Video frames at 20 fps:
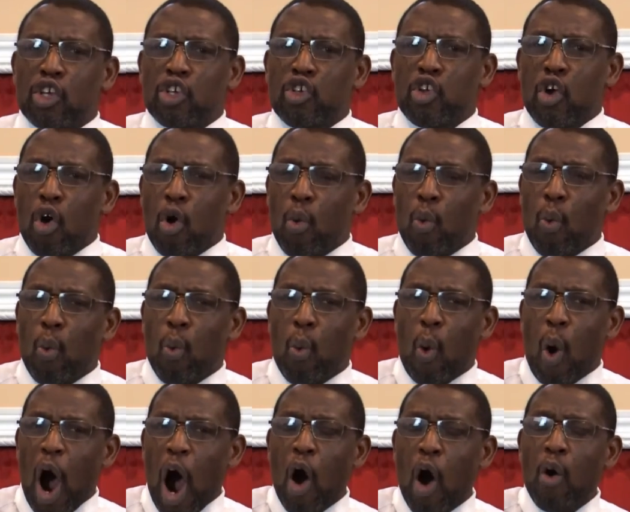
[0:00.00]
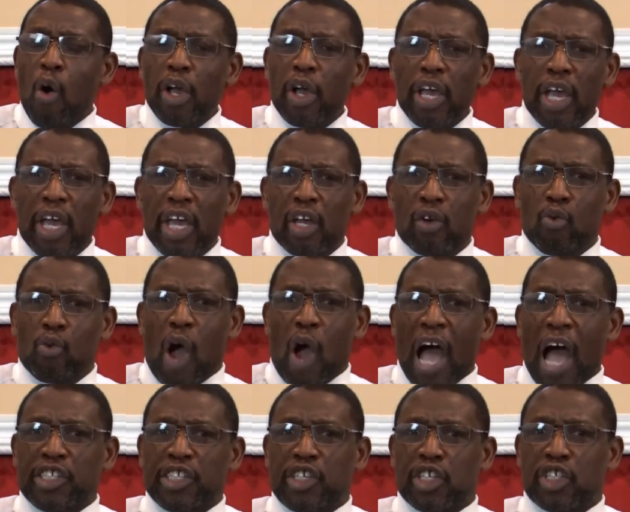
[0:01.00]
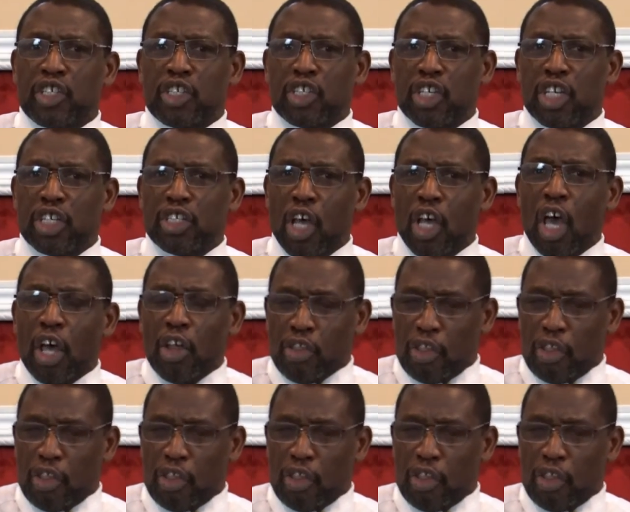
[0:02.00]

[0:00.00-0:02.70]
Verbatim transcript: your walk in righteousness,